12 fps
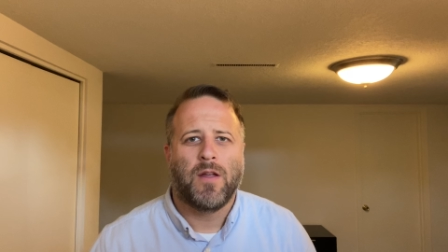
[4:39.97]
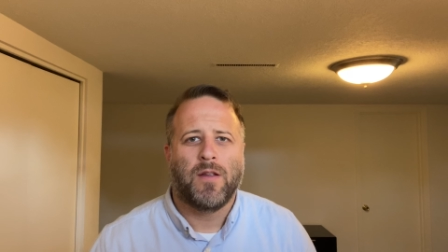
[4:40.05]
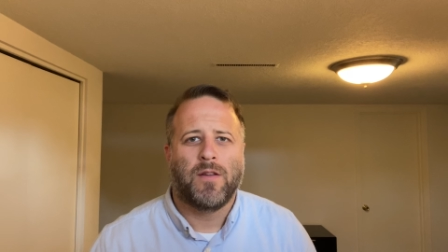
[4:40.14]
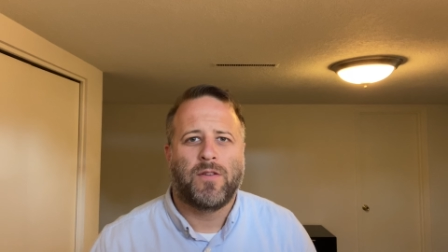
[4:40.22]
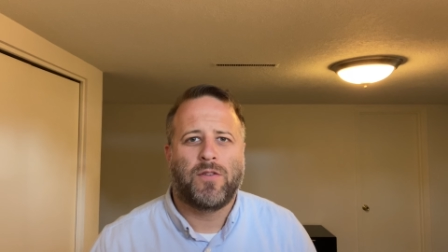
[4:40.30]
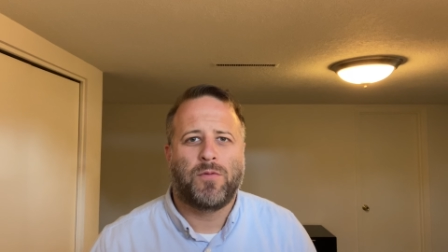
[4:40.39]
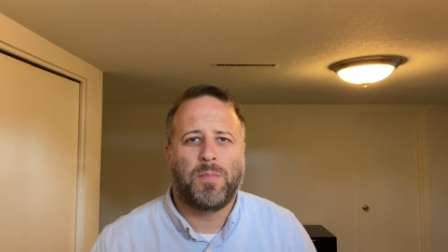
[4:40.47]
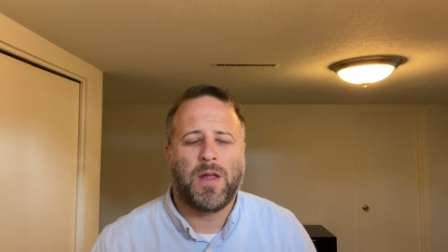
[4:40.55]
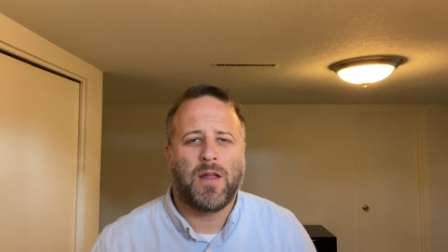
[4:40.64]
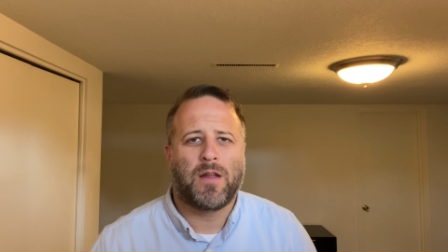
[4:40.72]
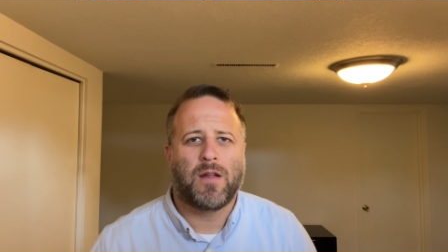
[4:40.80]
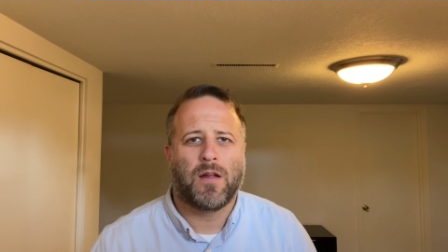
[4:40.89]

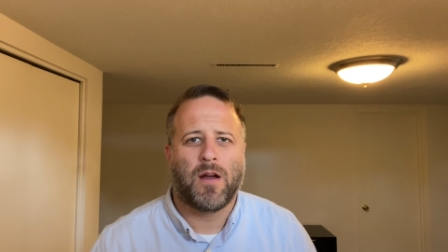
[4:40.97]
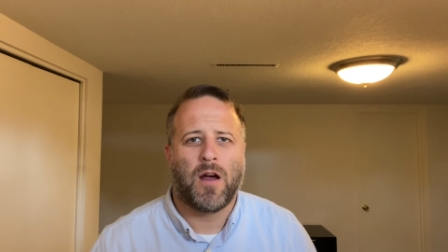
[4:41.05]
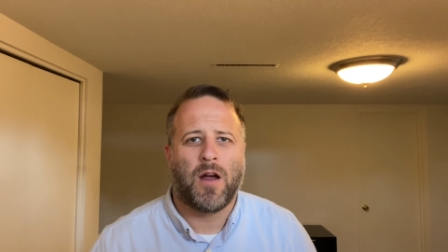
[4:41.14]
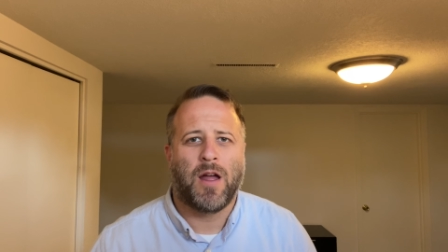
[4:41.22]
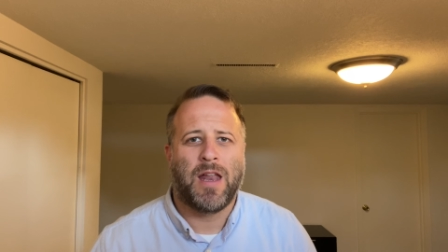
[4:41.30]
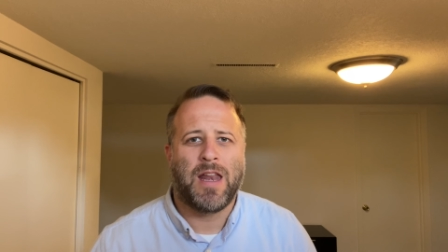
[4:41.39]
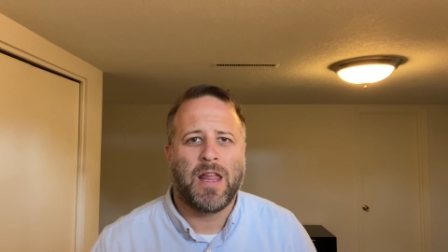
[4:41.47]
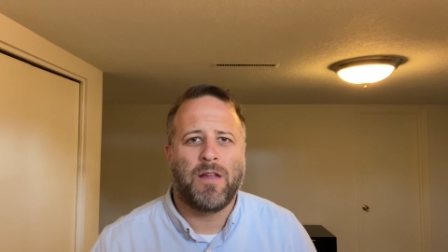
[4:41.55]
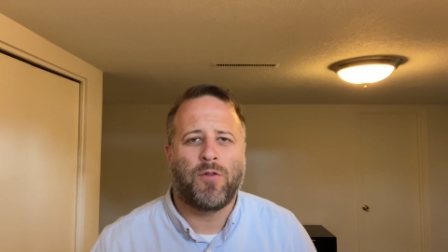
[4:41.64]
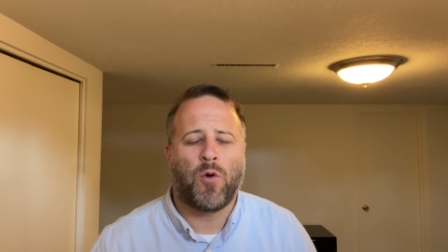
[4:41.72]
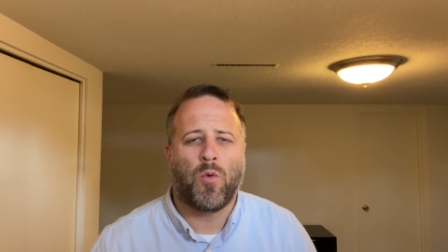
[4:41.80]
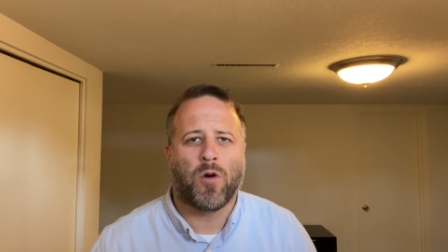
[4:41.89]
speak an
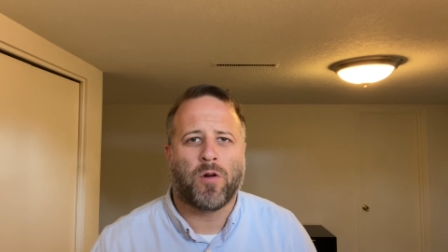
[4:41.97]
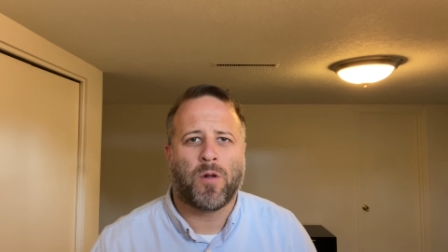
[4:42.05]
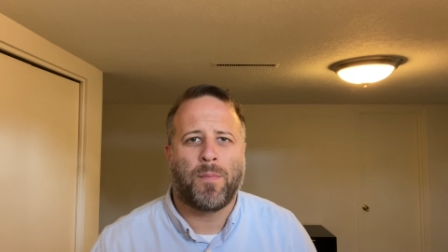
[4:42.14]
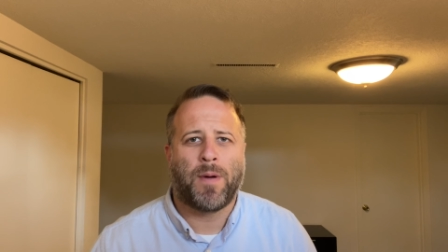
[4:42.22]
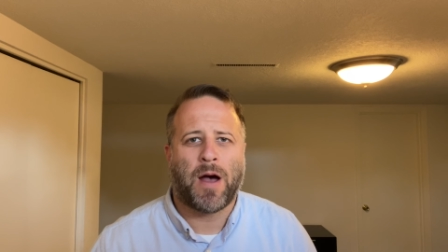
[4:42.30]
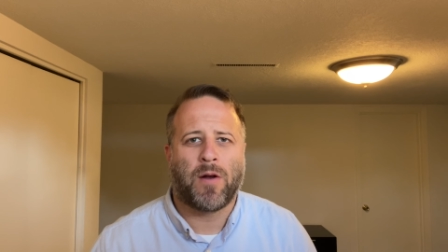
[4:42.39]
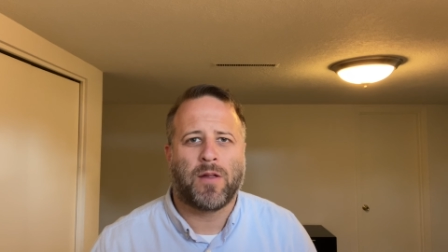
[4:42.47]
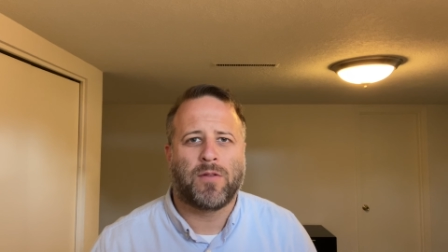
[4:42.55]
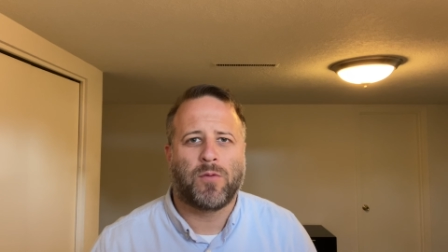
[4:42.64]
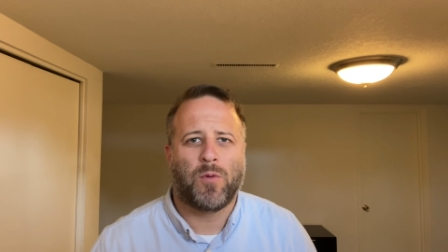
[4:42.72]
evil word about us,